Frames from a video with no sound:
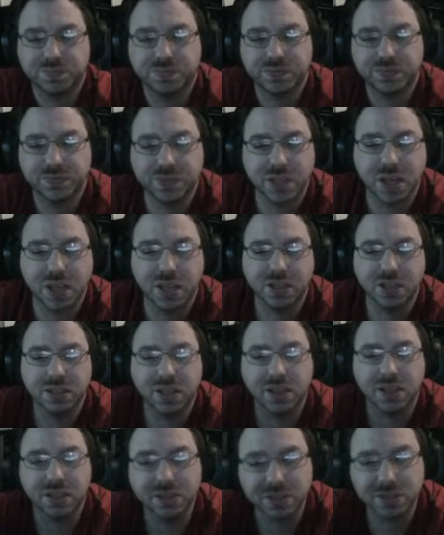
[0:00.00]
Yeah,
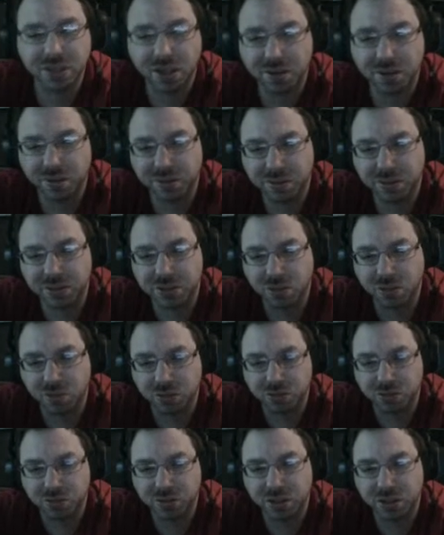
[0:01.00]
I guess I
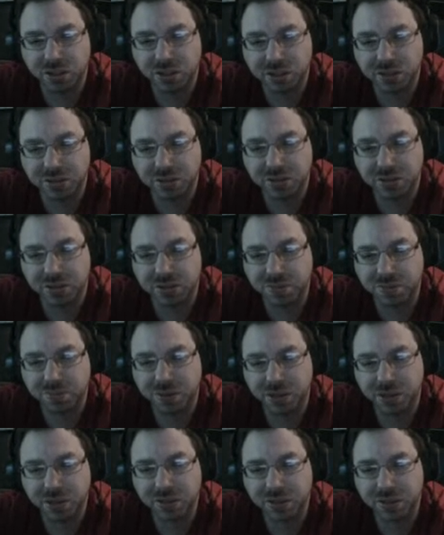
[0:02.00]
won't do that. That's a
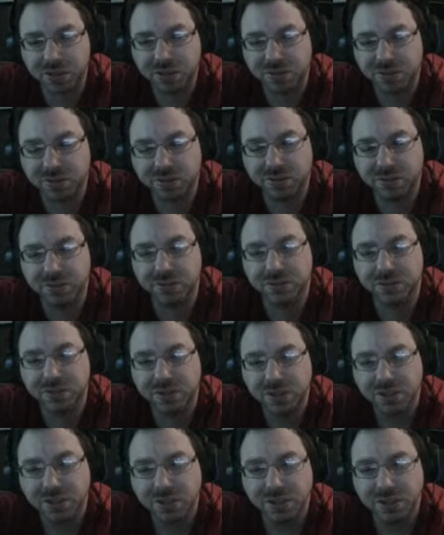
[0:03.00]
bad idea.
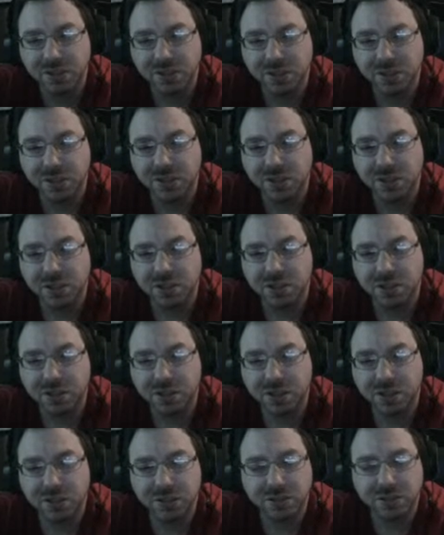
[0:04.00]
All
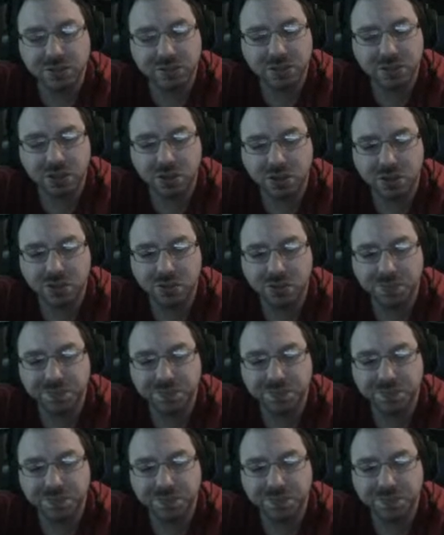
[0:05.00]
right, so